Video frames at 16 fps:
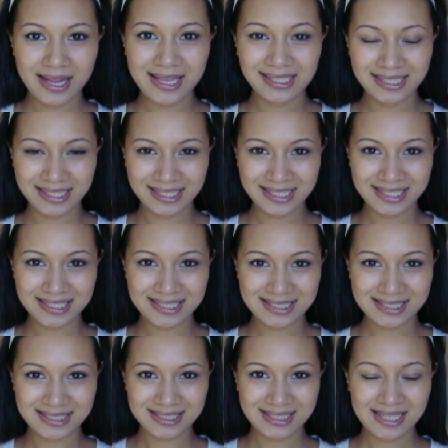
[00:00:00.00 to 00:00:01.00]
Hi
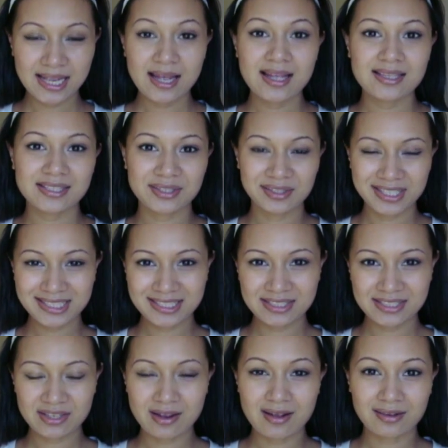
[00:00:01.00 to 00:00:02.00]
ladies, so let's
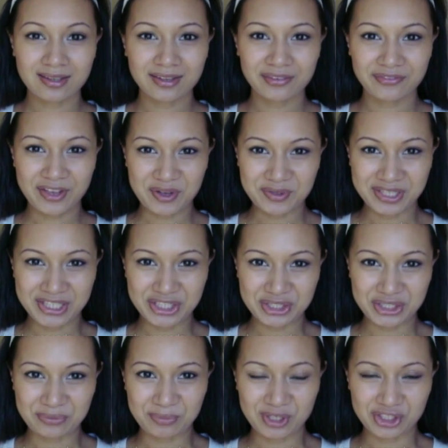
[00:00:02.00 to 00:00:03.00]
talk
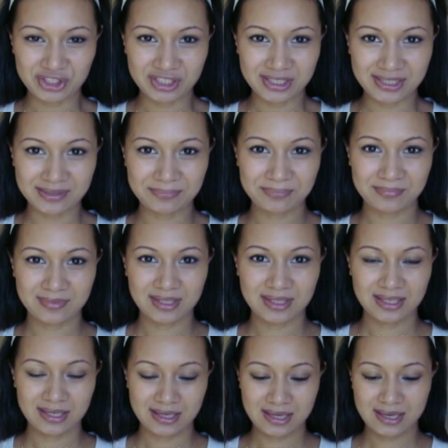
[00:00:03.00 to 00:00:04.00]
foundation brushes.
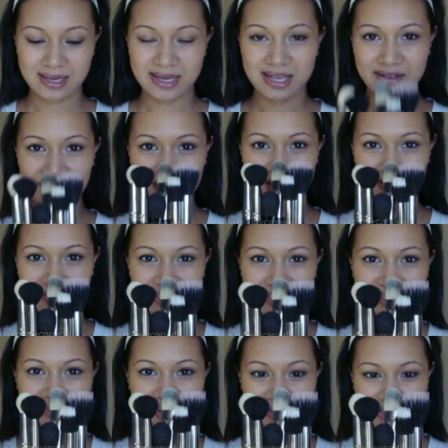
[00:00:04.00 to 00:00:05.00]
I have all
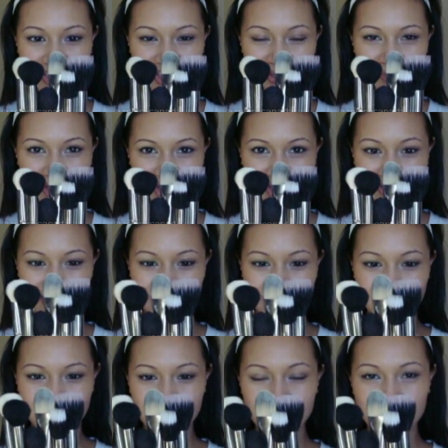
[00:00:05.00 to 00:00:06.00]
these foundation brushes
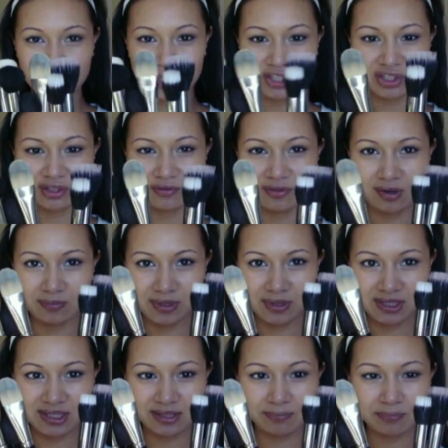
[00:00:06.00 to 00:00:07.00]
here ranging from
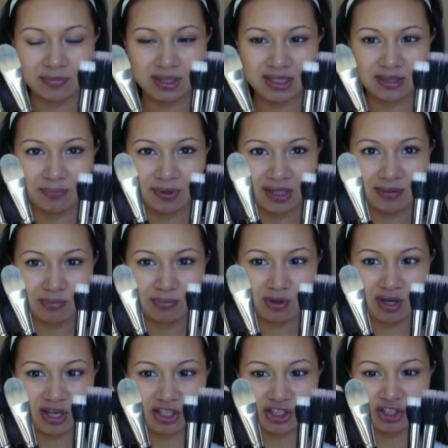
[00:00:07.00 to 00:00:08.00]
stippling
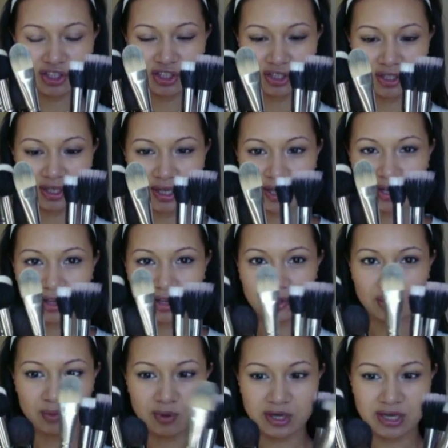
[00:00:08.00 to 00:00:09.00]
brush,
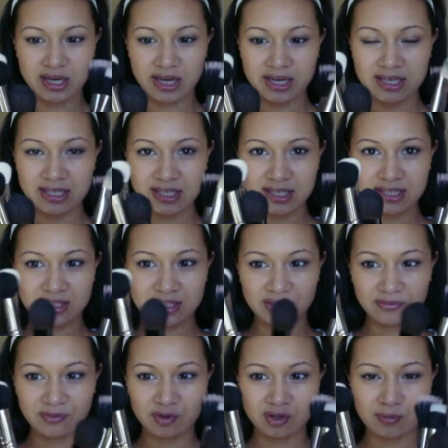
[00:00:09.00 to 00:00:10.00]
the 190
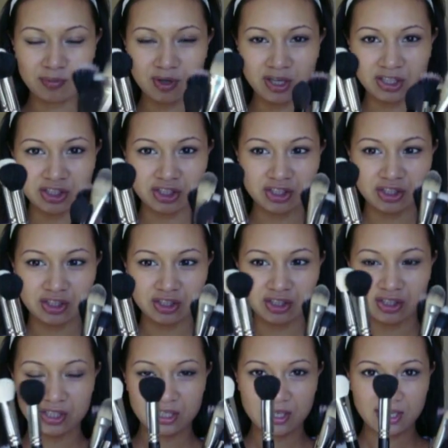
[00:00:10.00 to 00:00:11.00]
Sephora brush,